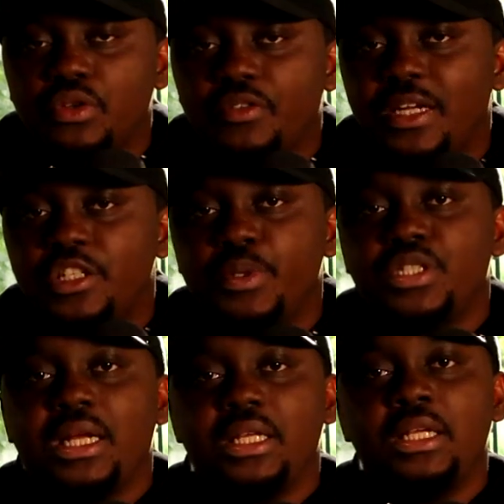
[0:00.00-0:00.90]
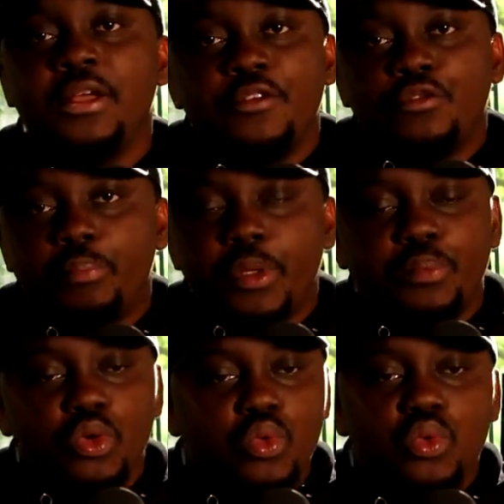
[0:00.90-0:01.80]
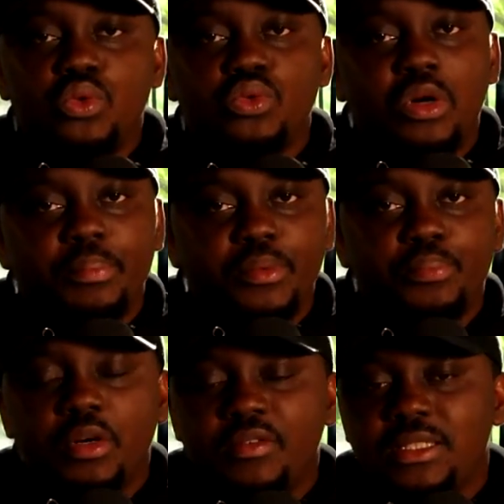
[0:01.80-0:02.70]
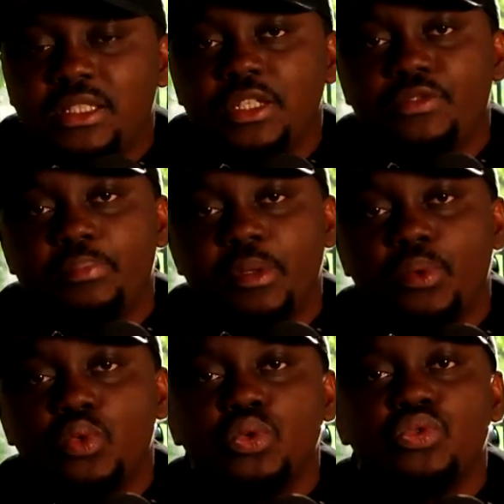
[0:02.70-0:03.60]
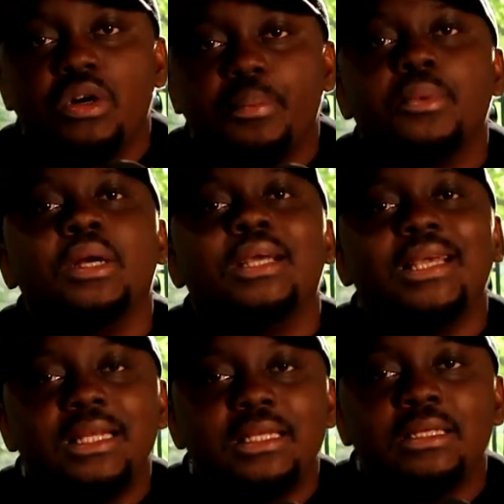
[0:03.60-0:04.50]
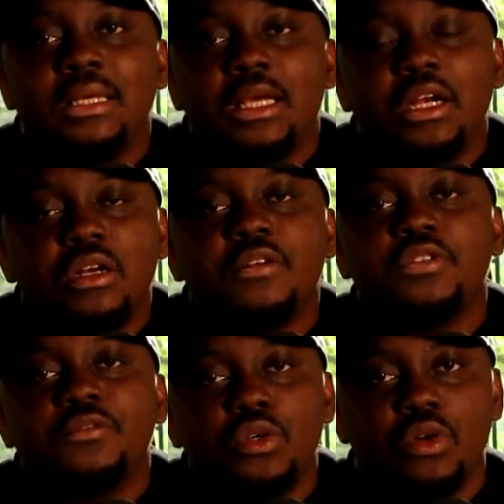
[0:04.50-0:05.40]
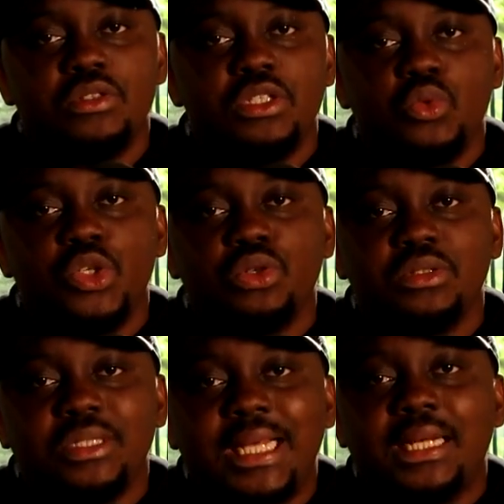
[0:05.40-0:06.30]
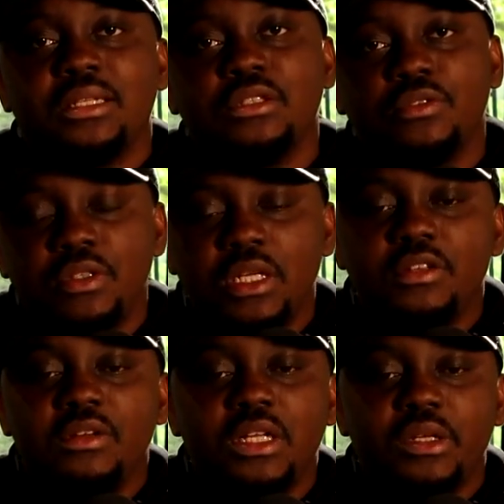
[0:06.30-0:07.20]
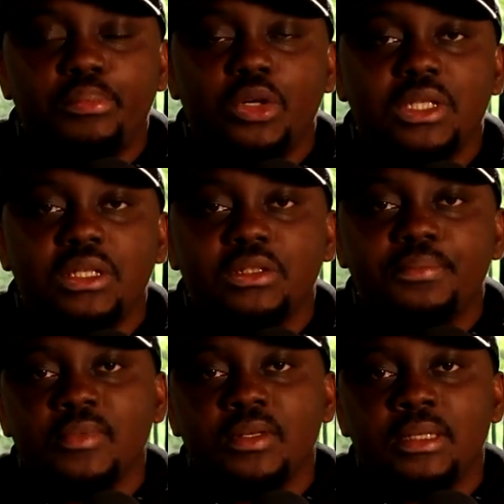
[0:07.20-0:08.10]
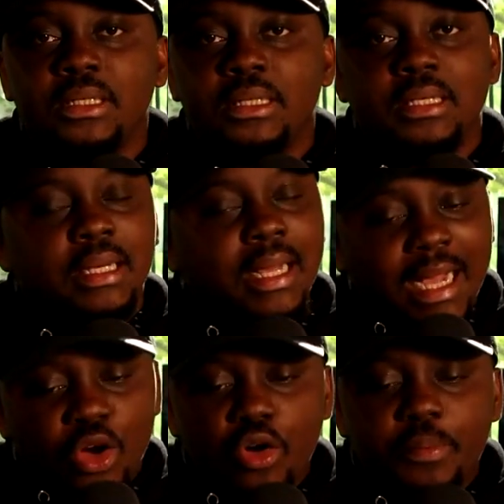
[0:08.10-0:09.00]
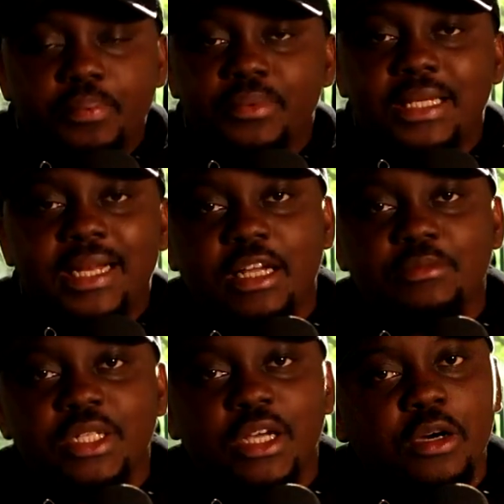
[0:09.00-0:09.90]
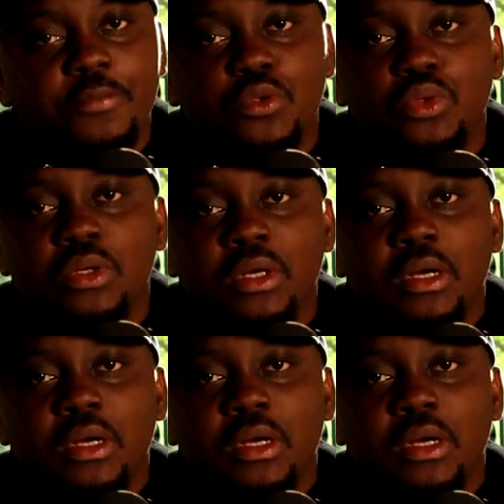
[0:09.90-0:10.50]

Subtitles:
suffered, especially for people who grew up in poverty, for people who grew up in a lot of difficult situations. That is really, really important. I hope that has been helpful.